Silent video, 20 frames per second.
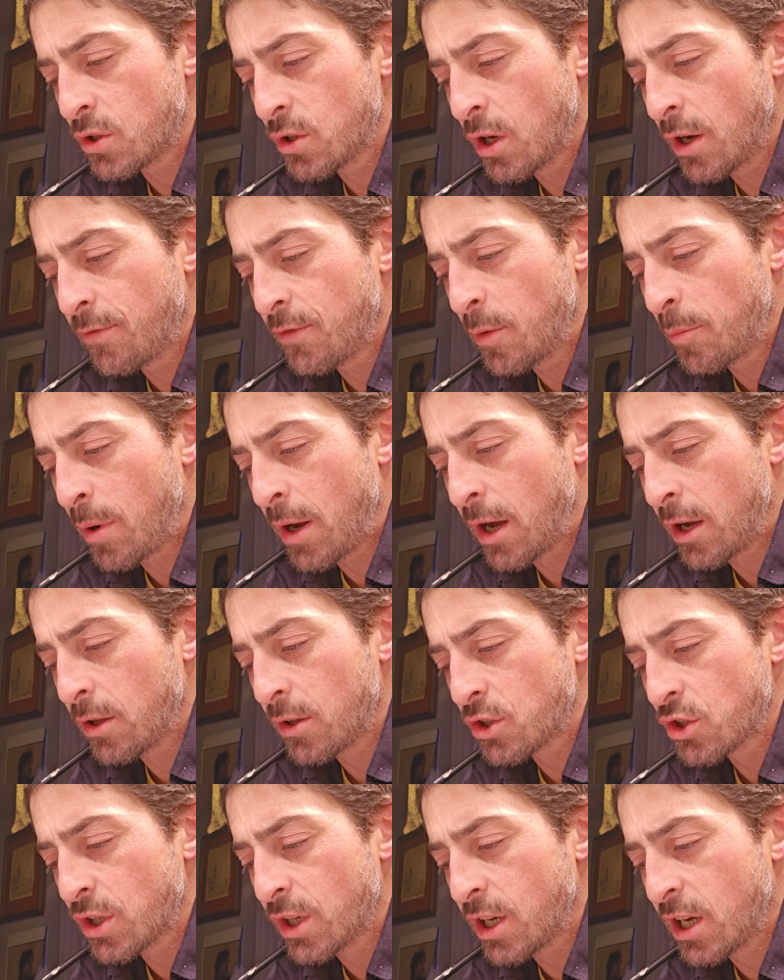of the
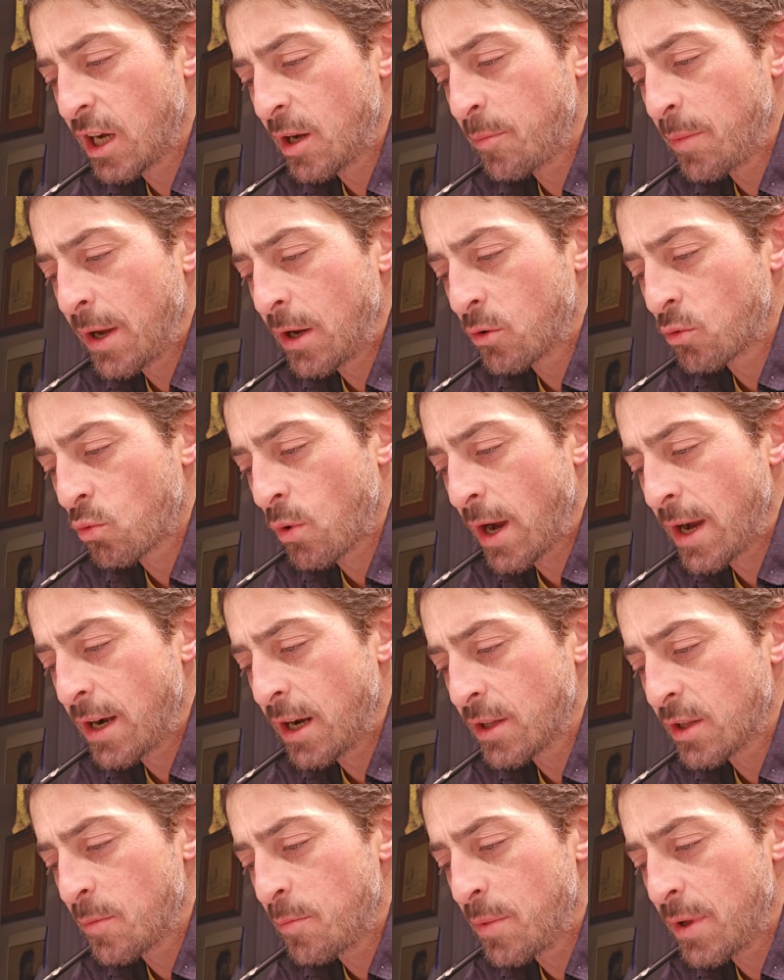polishing compound right
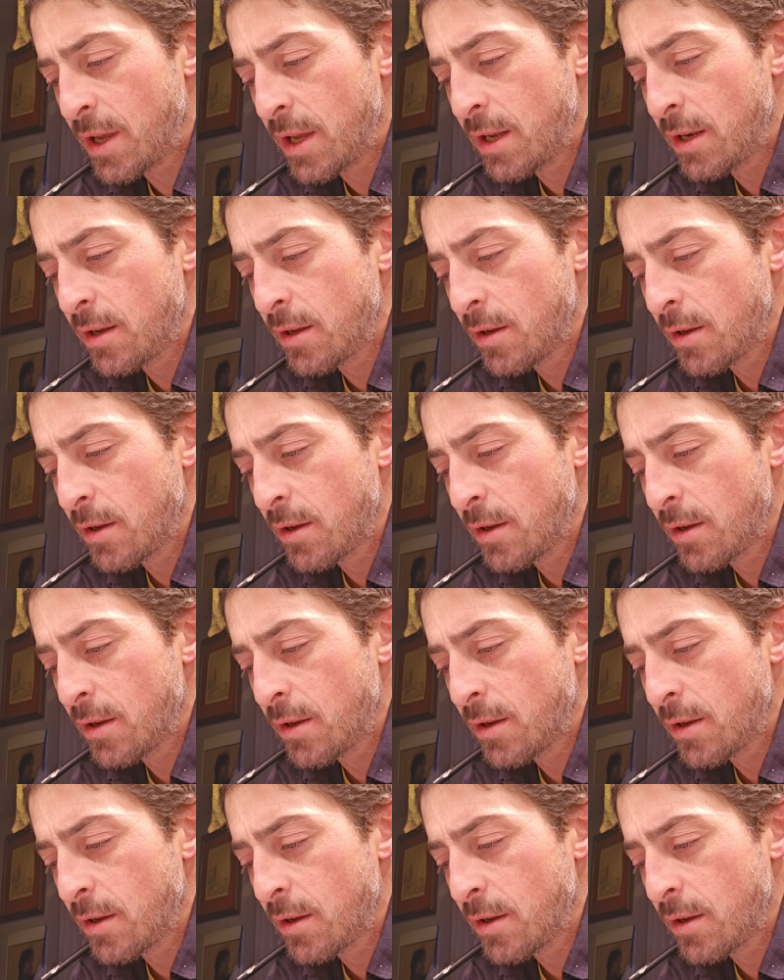on the bit